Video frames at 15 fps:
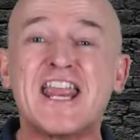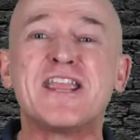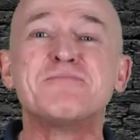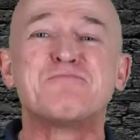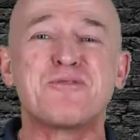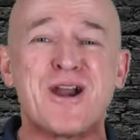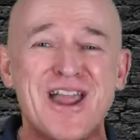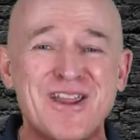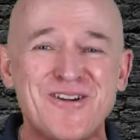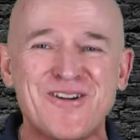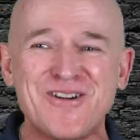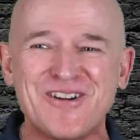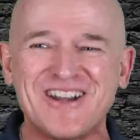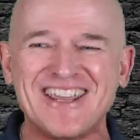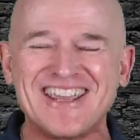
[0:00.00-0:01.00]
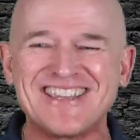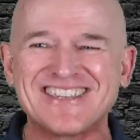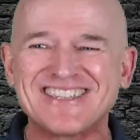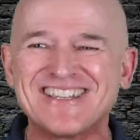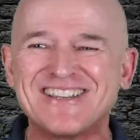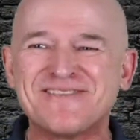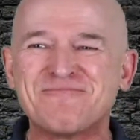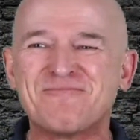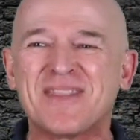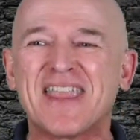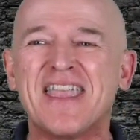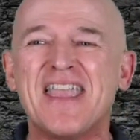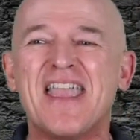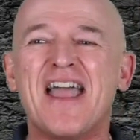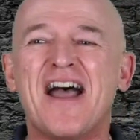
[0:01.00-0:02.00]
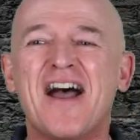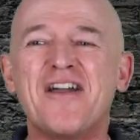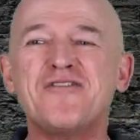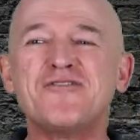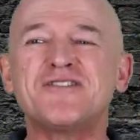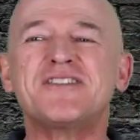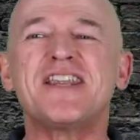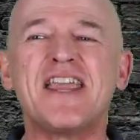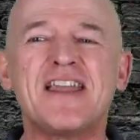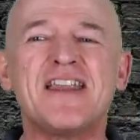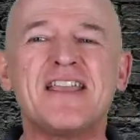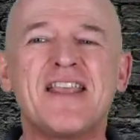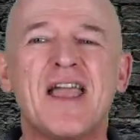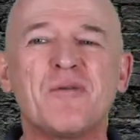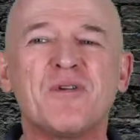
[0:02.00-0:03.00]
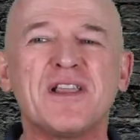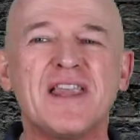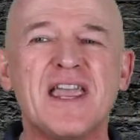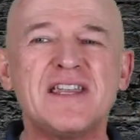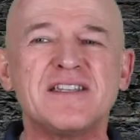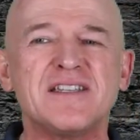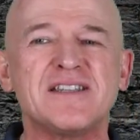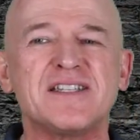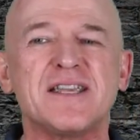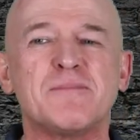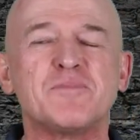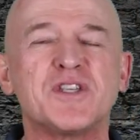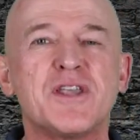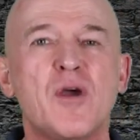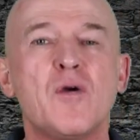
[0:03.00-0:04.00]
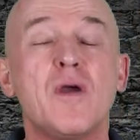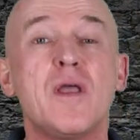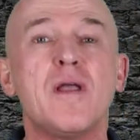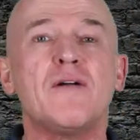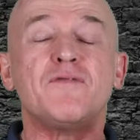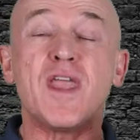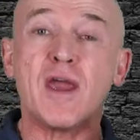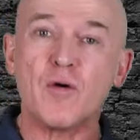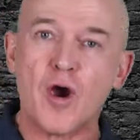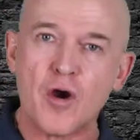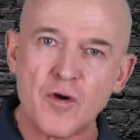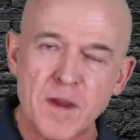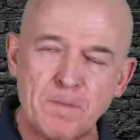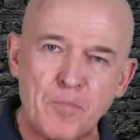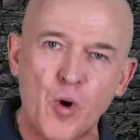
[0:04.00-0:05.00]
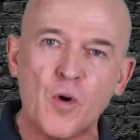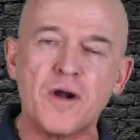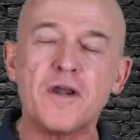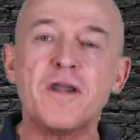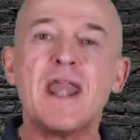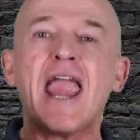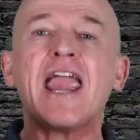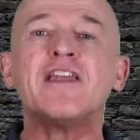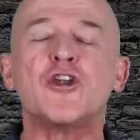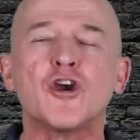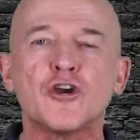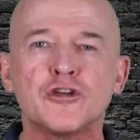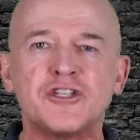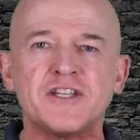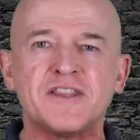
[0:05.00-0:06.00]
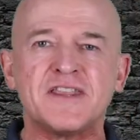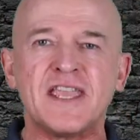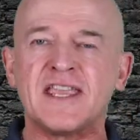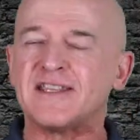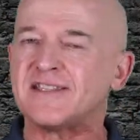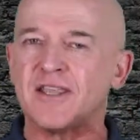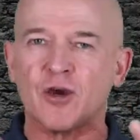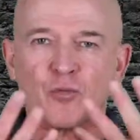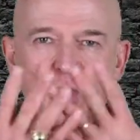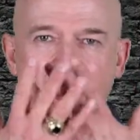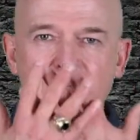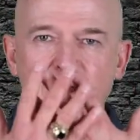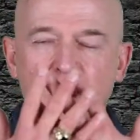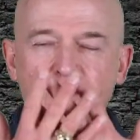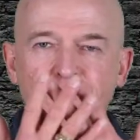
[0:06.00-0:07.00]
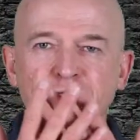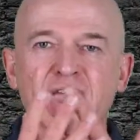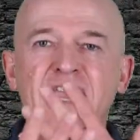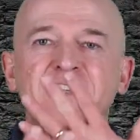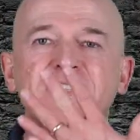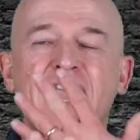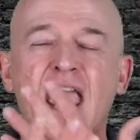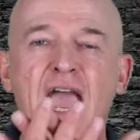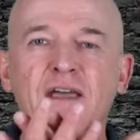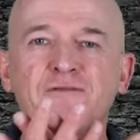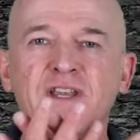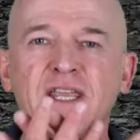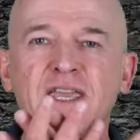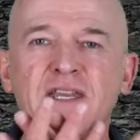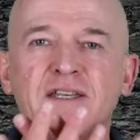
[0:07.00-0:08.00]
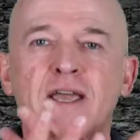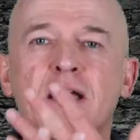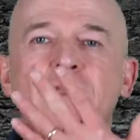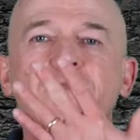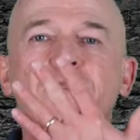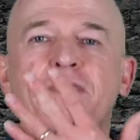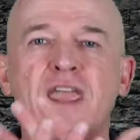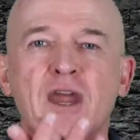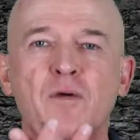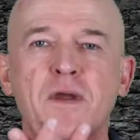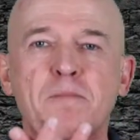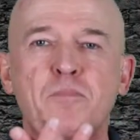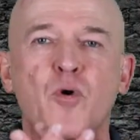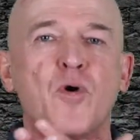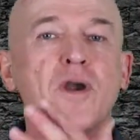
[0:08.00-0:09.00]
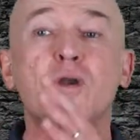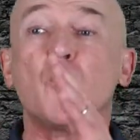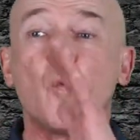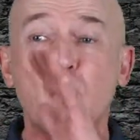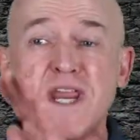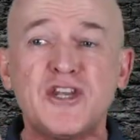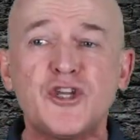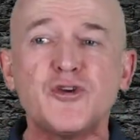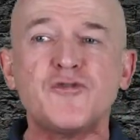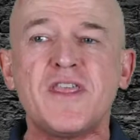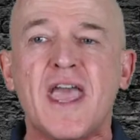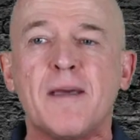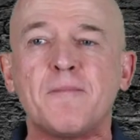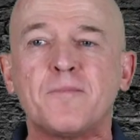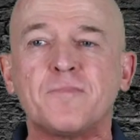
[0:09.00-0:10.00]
priorities. Understanding that relationship. So there are important and urgent things. They're right in our face. They have to get done. They're important. We do them.